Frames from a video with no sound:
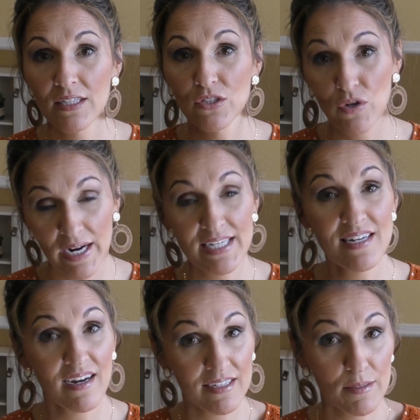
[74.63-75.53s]
try and
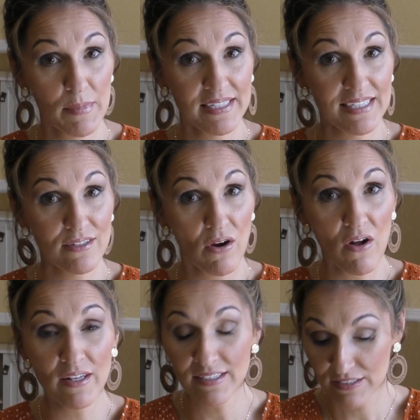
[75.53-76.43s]
document it
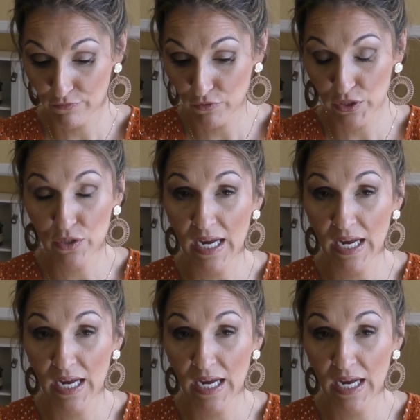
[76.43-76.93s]
all for you